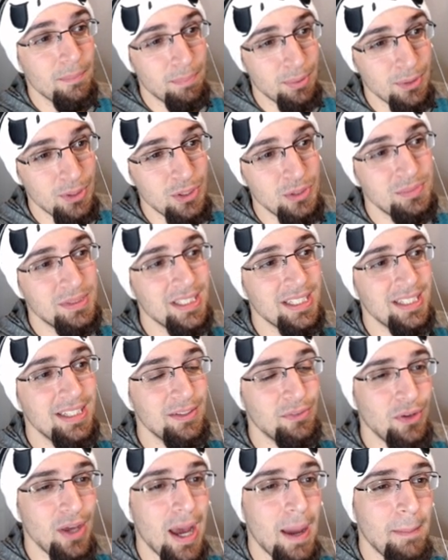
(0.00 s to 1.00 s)
brooms in the
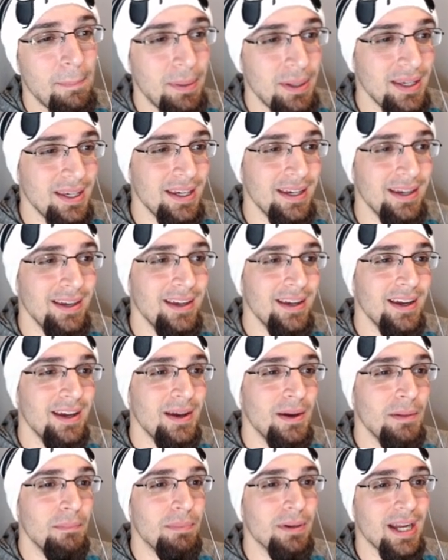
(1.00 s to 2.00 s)
VIP
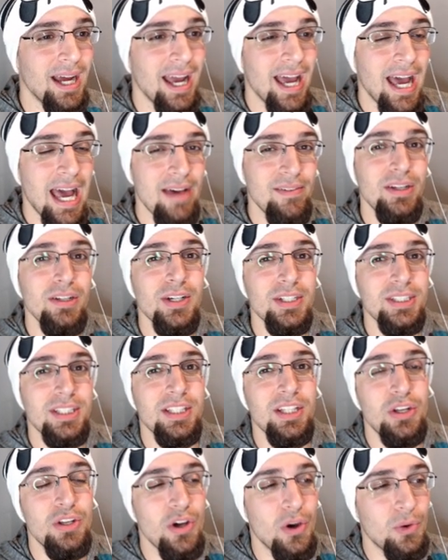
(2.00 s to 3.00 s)
but I haven't looked at
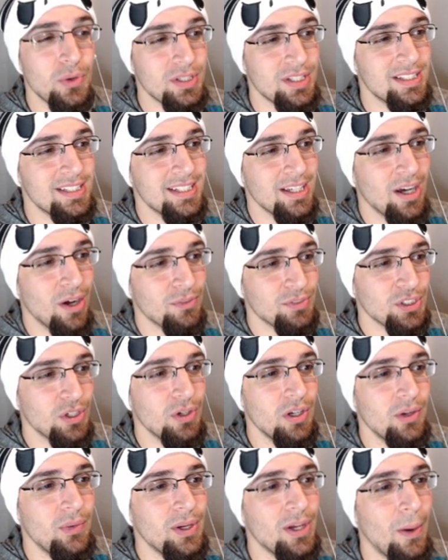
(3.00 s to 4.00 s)
the notice itself. So
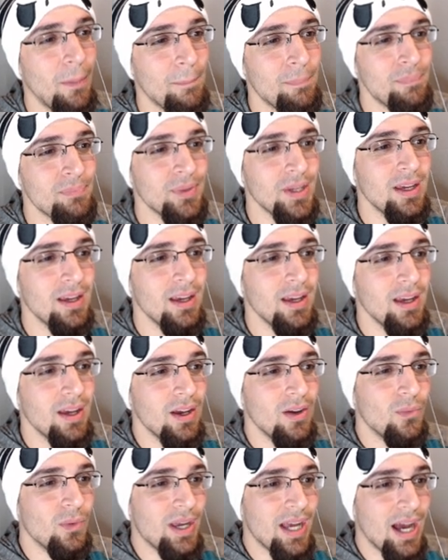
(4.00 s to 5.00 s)
here we go.
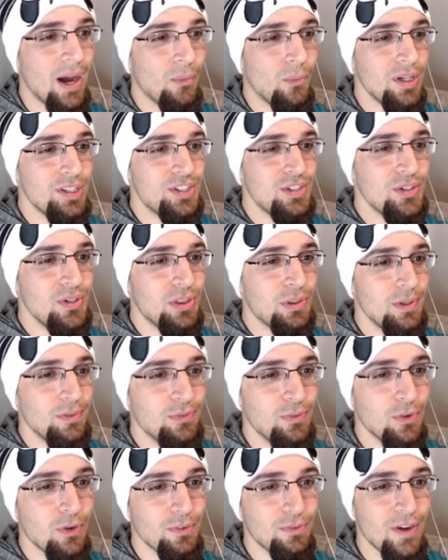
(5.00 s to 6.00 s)
We got one, two, three,
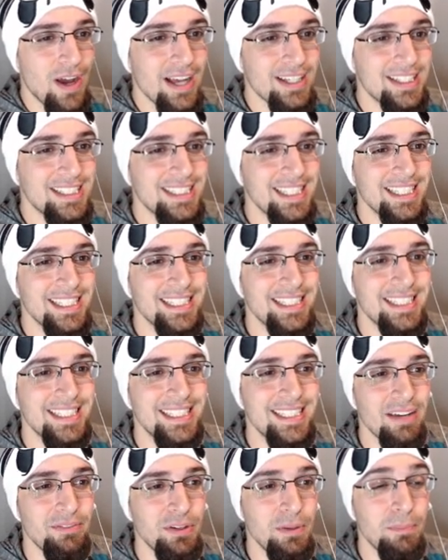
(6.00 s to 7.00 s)
four, five, six,
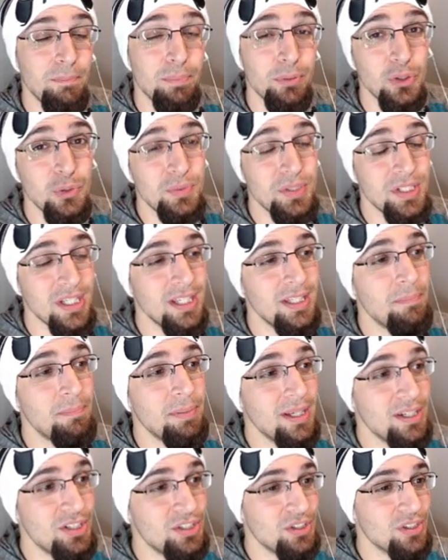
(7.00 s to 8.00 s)
seven brooms in the
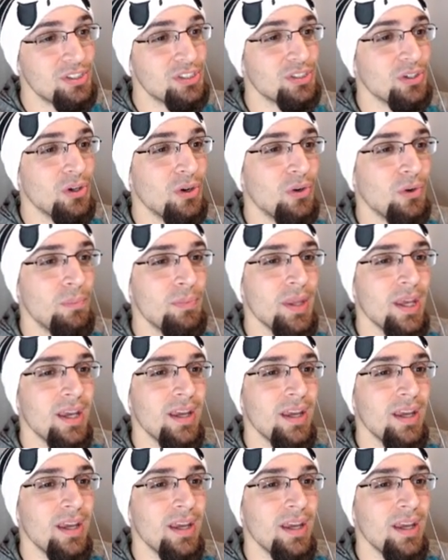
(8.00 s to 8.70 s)
picture. So